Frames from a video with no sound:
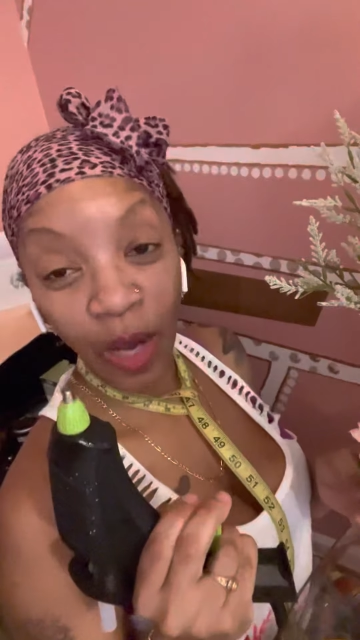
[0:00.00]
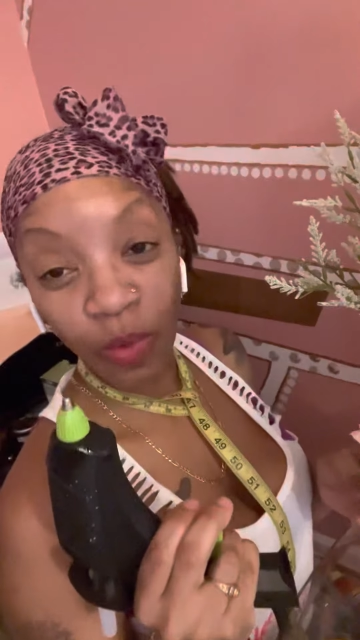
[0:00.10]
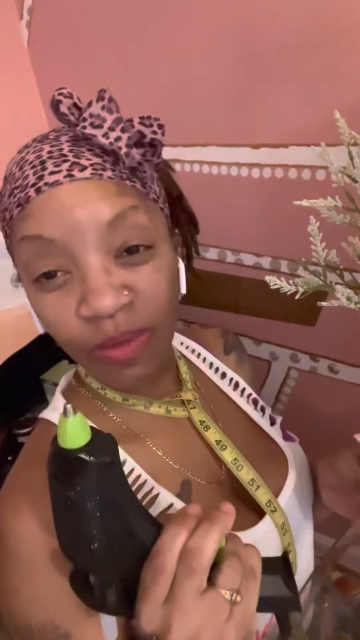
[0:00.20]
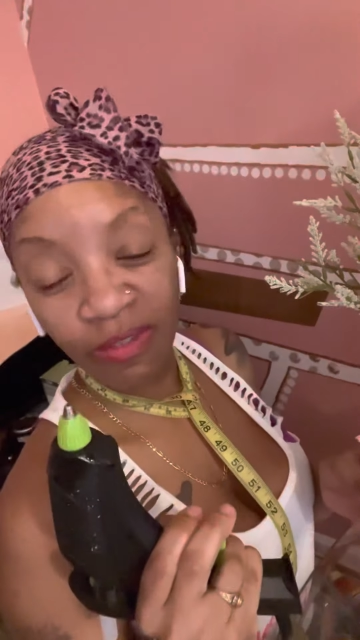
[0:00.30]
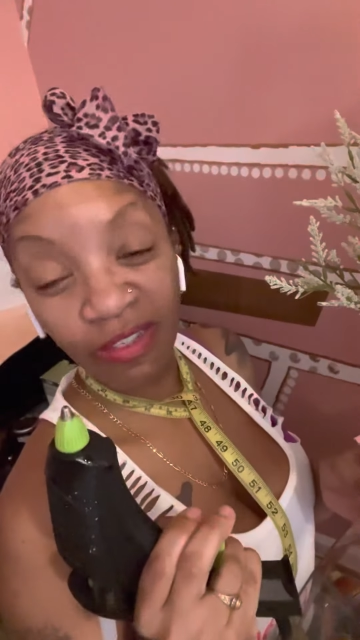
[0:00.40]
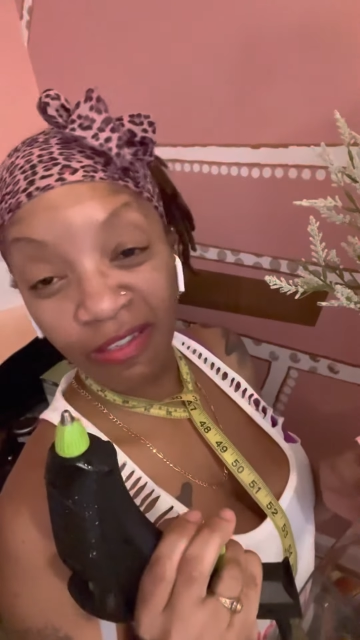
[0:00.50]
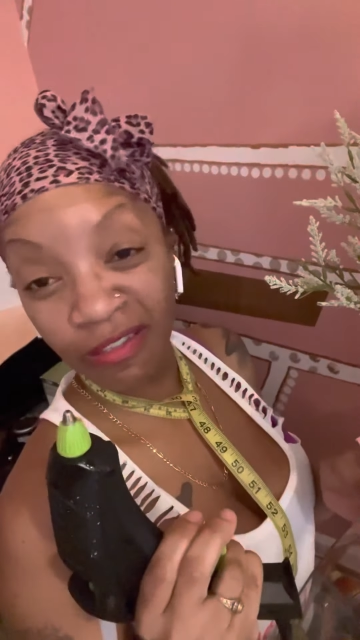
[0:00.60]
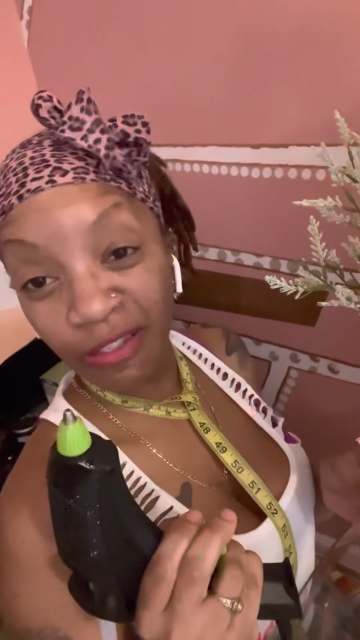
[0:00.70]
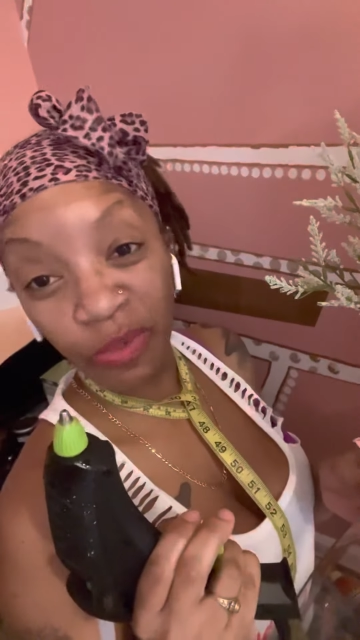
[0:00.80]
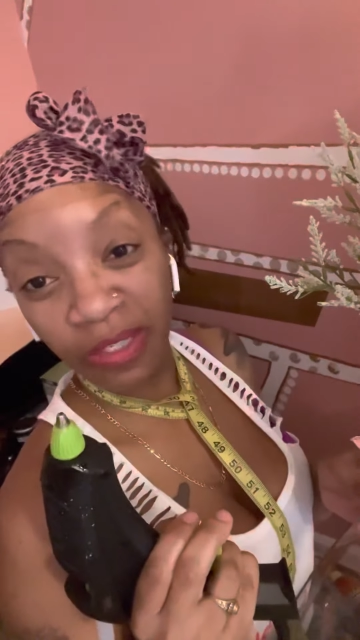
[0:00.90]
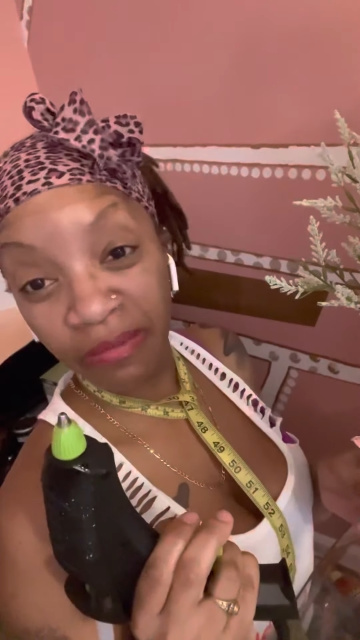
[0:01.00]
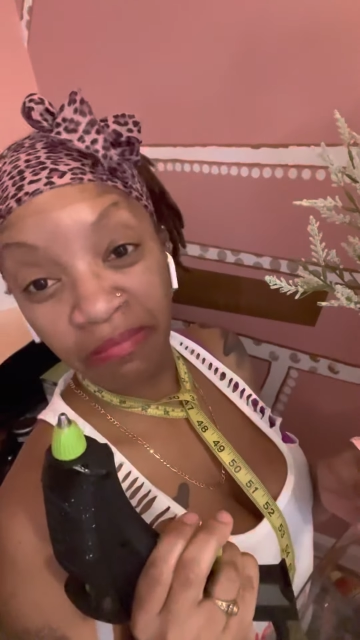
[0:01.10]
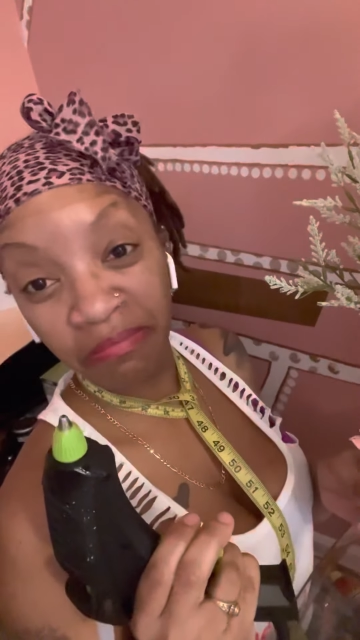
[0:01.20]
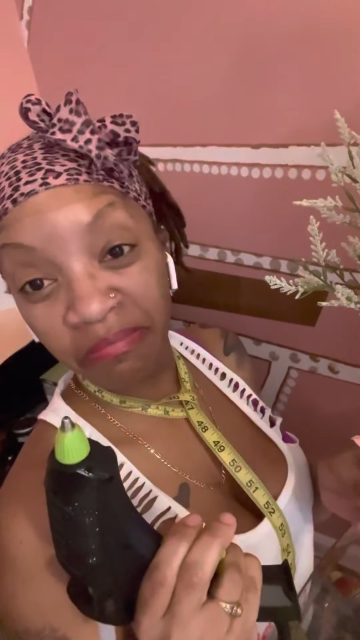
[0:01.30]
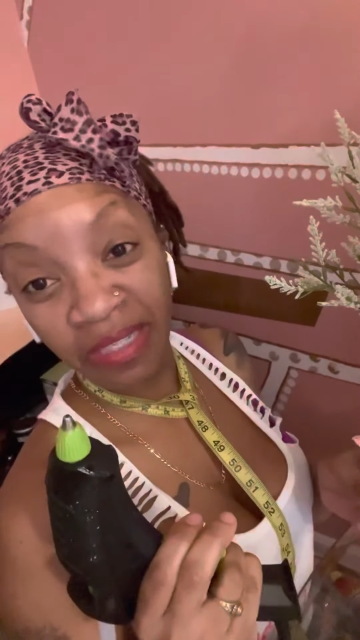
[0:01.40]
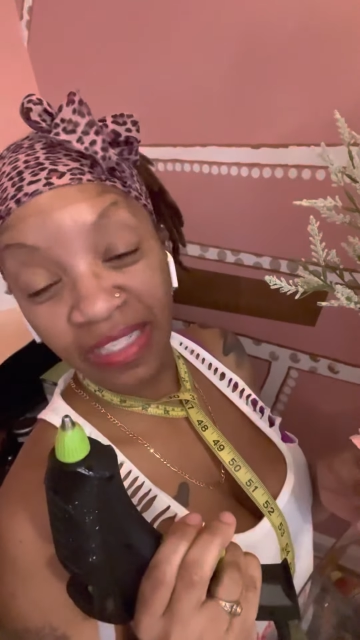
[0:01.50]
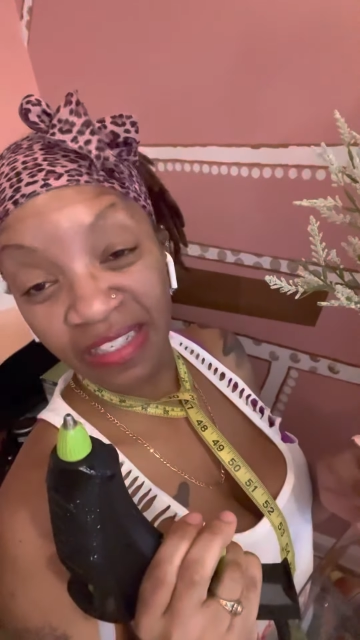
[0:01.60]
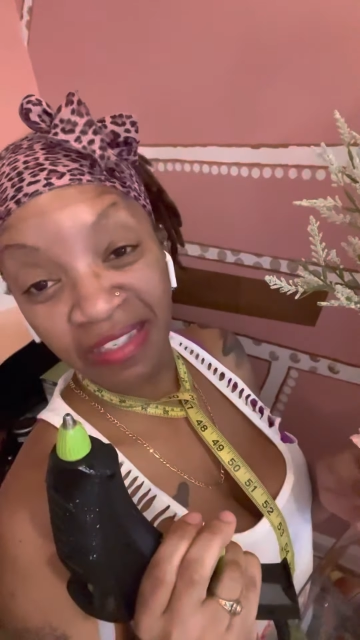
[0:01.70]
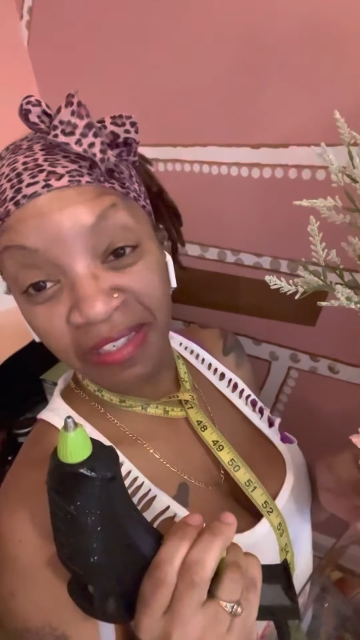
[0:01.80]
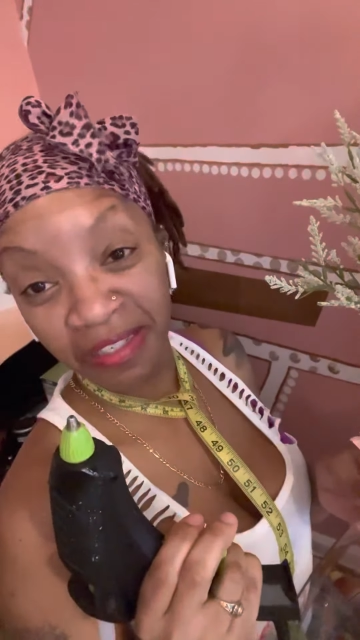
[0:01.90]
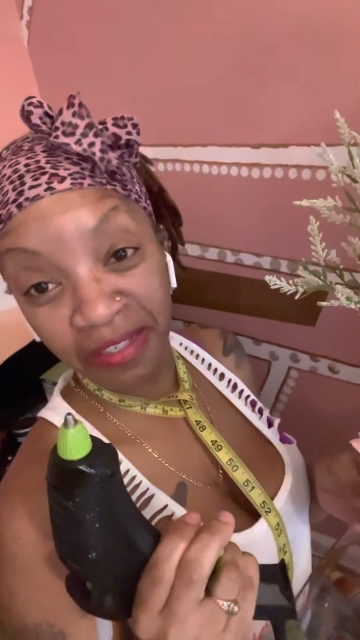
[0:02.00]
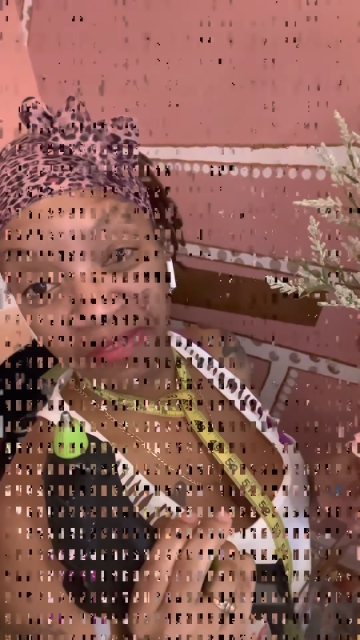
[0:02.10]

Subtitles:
will glue a mother son of